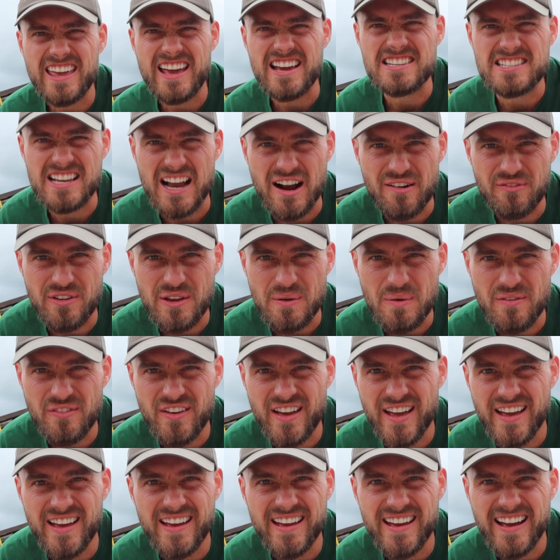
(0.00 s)
get a selfie with
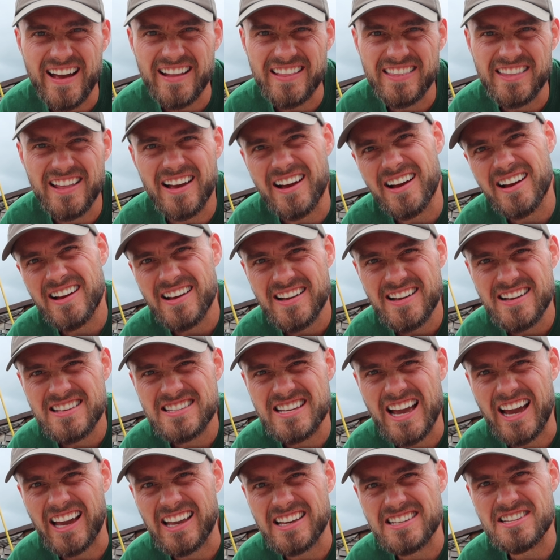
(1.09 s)
it and
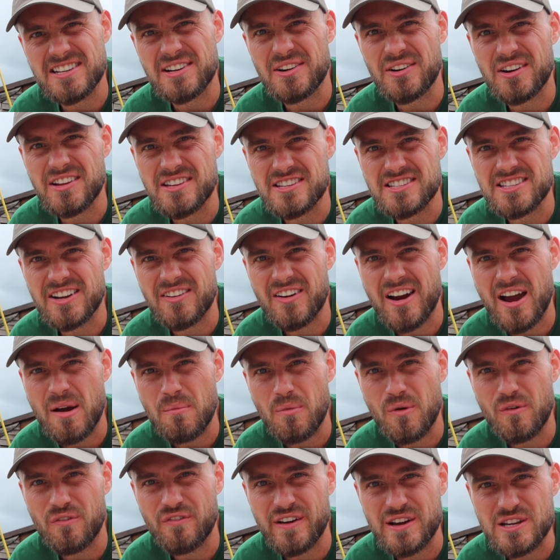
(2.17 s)
tag us in on Instagram
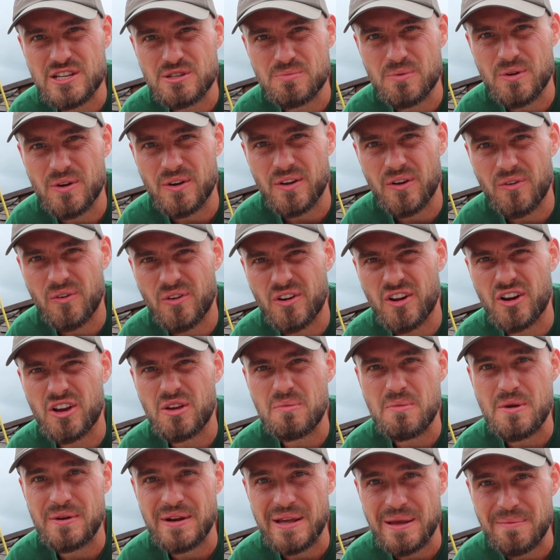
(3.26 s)
or Facebook or on our
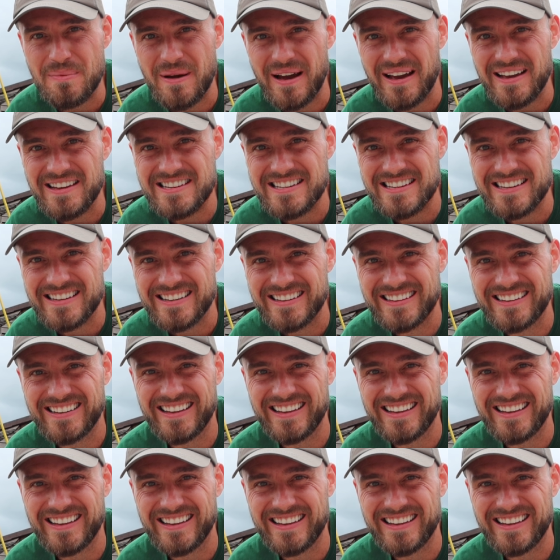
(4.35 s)
community page.